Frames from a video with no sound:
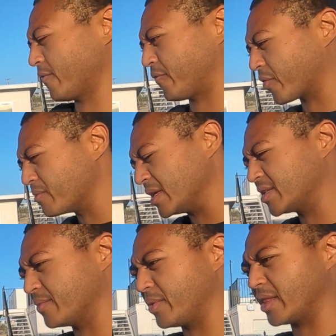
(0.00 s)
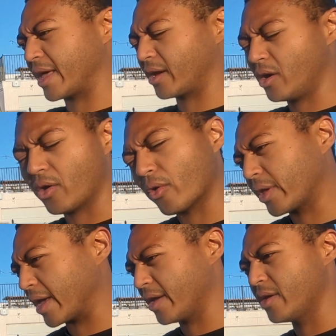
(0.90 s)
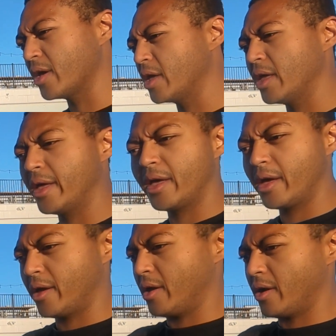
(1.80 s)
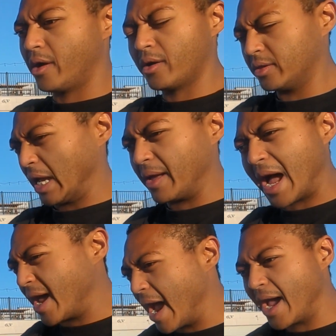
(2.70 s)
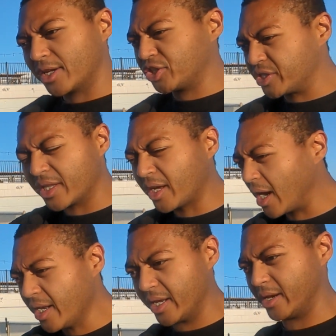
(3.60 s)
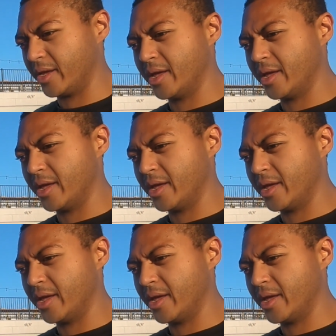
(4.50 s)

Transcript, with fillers: for me to be like, oh, okay, I, I had to shed the onion.